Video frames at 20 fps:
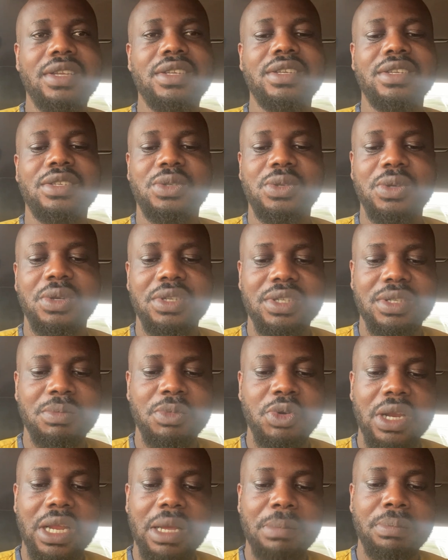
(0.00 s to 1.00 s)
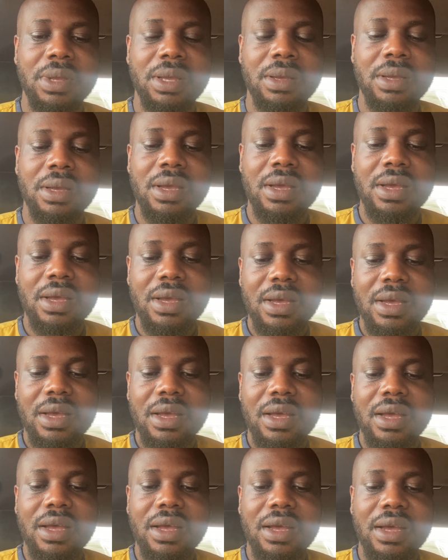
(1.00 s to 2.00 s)
So it's more like
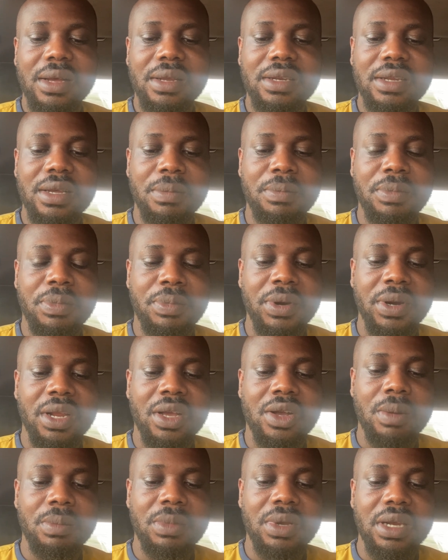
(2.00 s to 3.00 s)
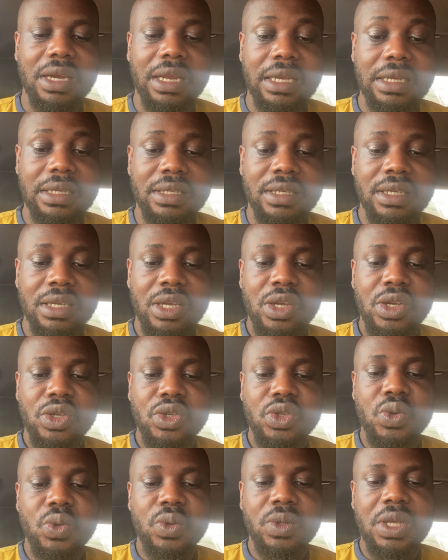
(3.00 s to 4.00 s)
they're pretty coming late.
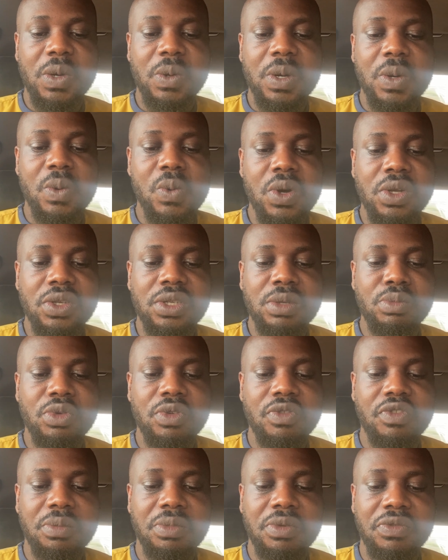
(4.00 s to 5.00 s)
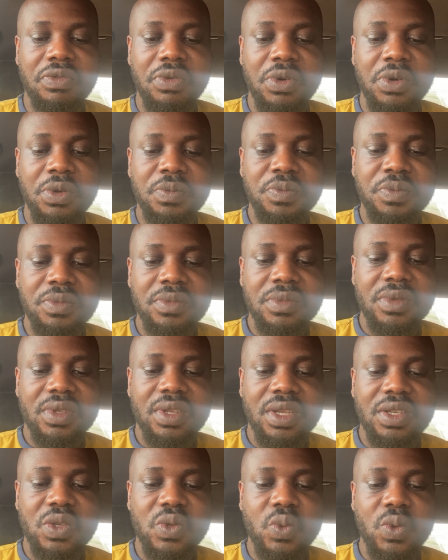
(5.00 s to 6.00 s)
So they were watching movie before.
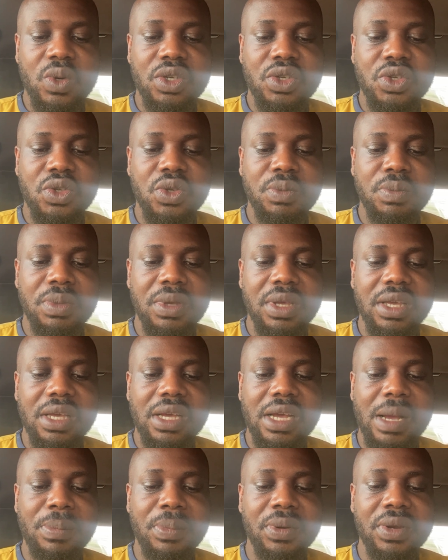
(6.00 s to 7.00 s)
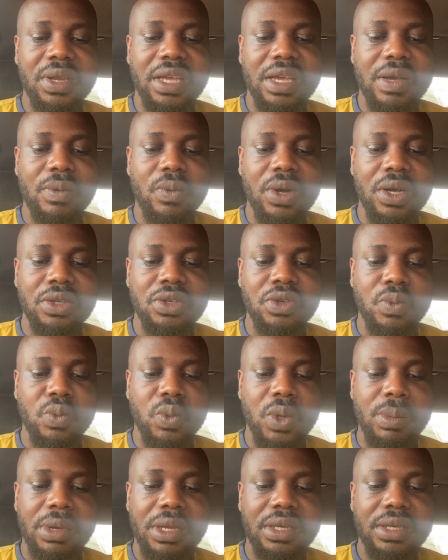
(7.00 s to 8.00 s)
This is what should be happening. Well done,
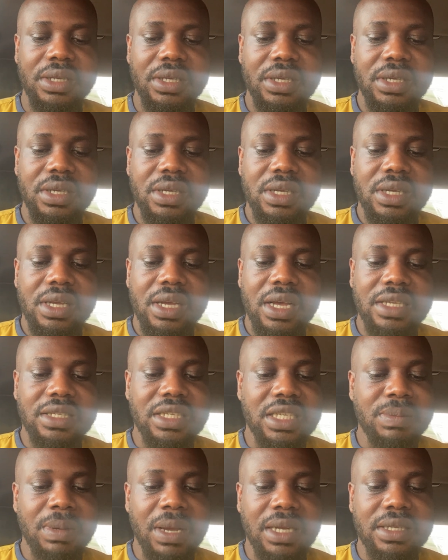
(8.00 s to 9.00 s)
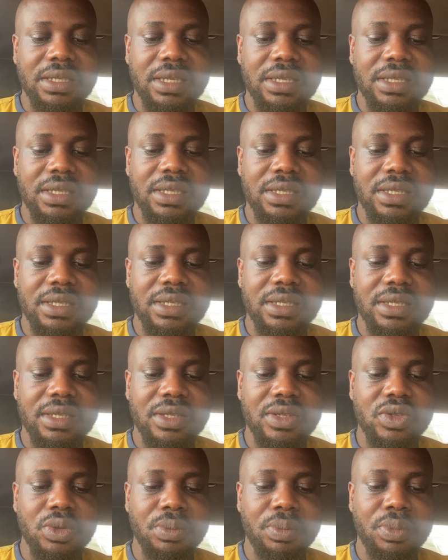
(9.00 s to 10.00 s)
women. As expected, this is
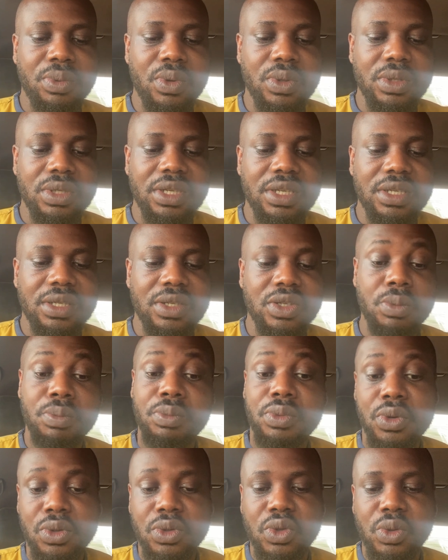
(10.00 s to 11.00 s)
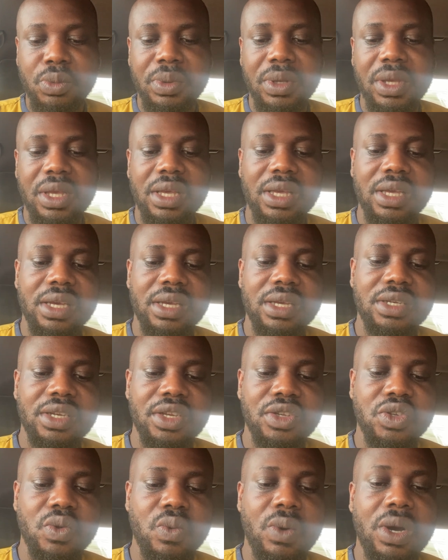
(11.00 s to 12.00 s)
supposed to be a
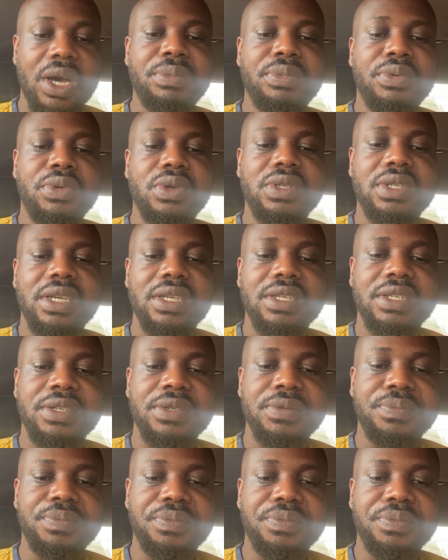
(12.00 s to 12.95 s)
nationwide protest.